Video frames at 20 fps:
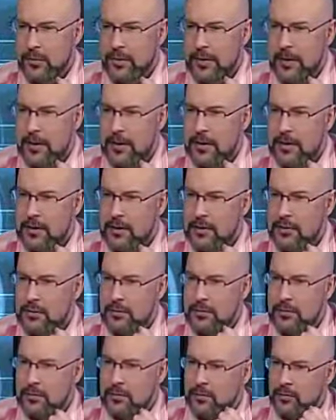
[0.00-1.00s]
plan to
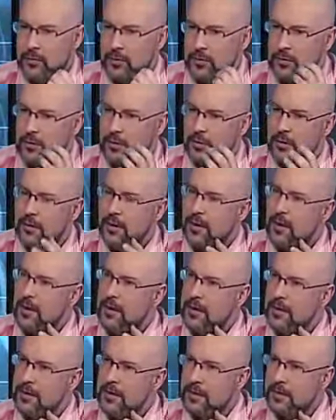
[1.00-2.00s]
move to
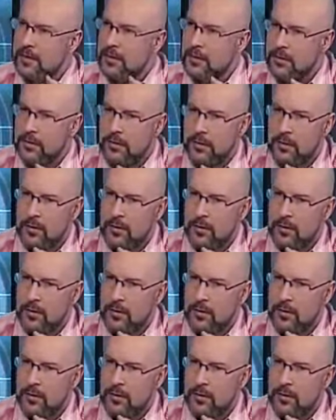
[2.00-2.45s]
Donetsk,